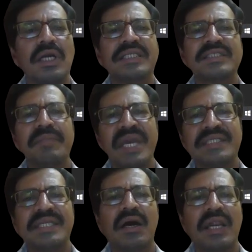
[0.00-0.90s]
It is a
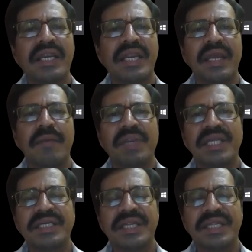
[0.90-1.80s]
major RNA
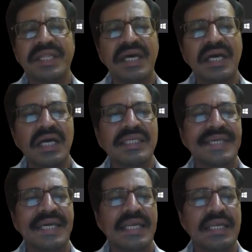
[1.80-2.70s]
present in the
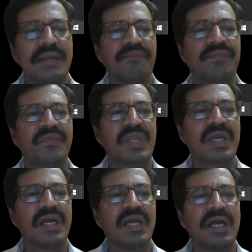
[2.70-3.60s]
cell.
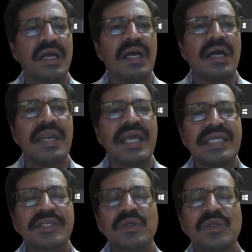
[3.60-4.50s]

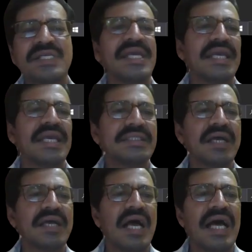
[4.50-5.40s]
Next question is
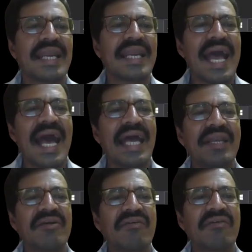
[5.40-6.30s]

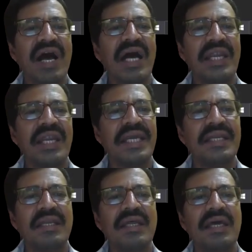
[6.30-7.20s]

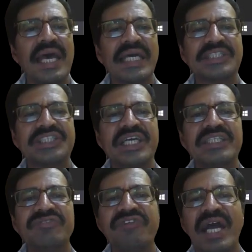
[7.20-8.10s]
RAN-guanine
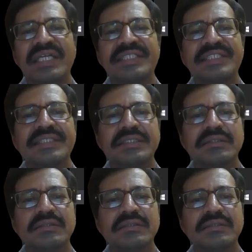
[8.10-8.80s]
exchange factor.